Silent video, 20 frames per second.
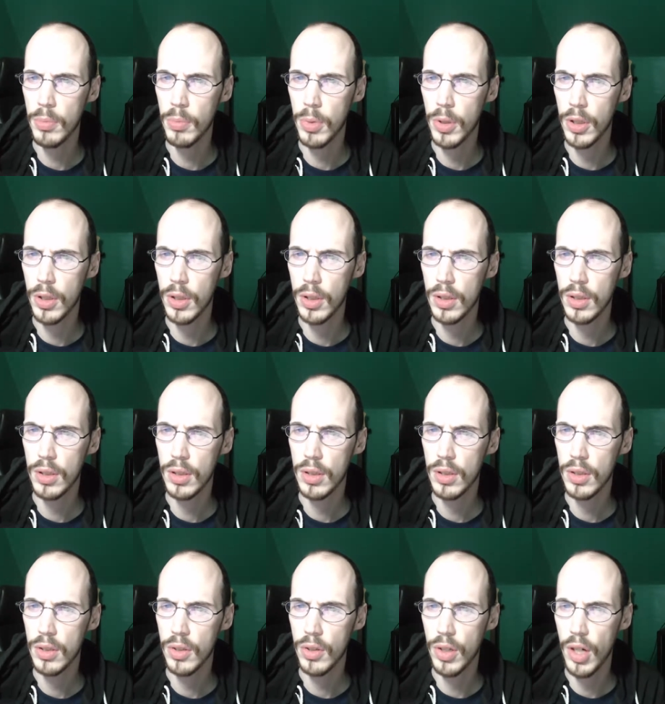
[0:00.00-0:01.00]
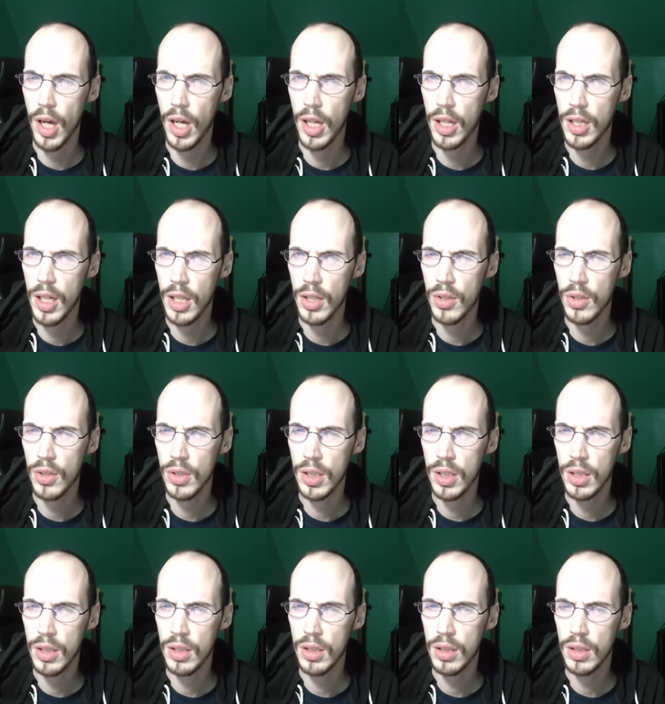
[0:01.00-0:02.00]
but they're not in
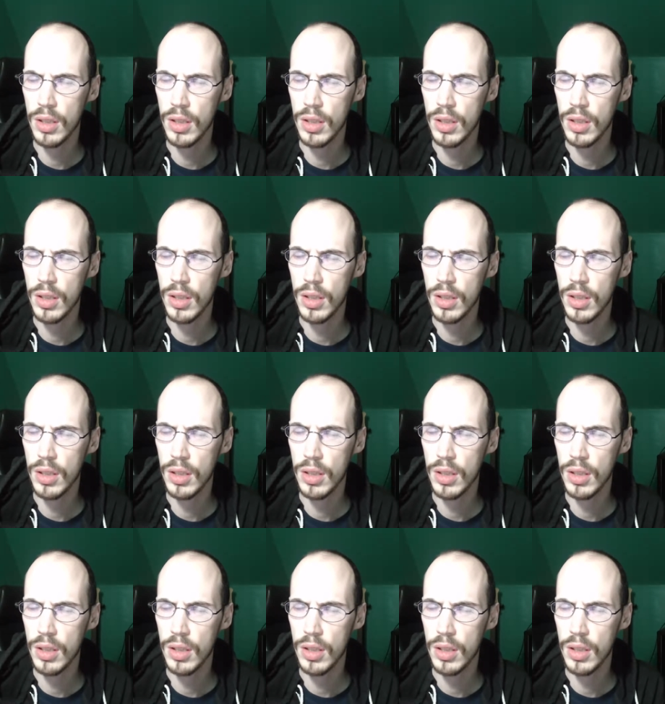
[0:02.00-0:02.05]
1013?